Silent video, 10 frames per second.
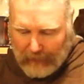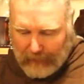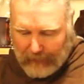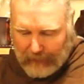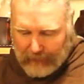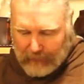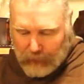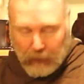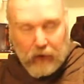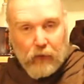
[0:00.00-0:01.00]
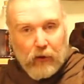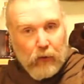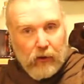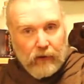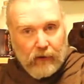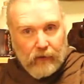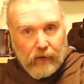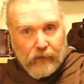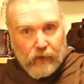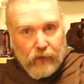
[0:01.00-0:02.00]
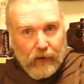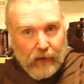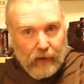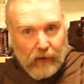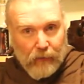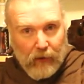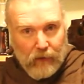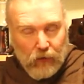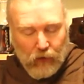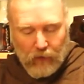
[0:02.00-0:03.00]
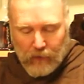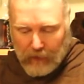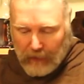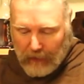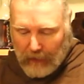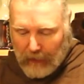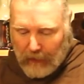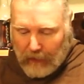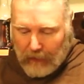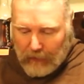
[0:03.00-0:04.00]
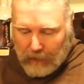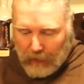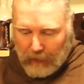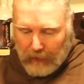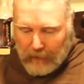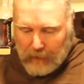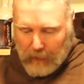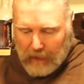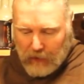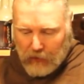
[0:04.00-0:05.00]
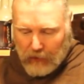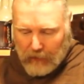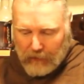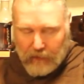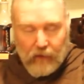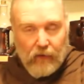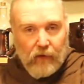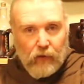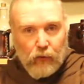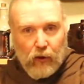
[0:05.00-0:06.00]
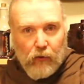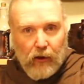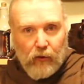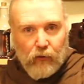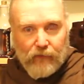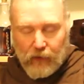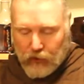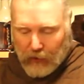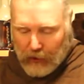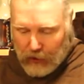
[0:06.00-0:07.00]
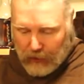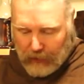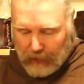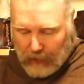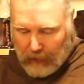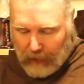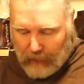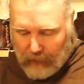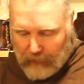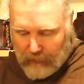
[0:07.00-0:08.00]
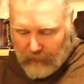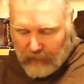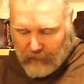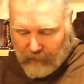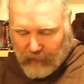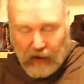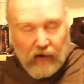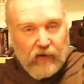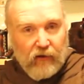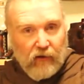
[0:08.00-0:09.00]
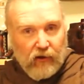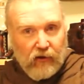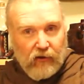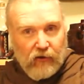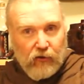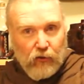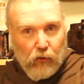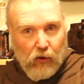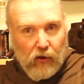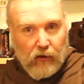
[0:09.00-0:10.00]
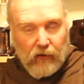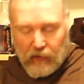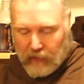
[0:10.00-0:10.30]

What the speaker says: It's 2021. I don't have to do that. I got mason jars. So yeah, these mason jars, they don't require refrigeration. In fact, they'll continue to work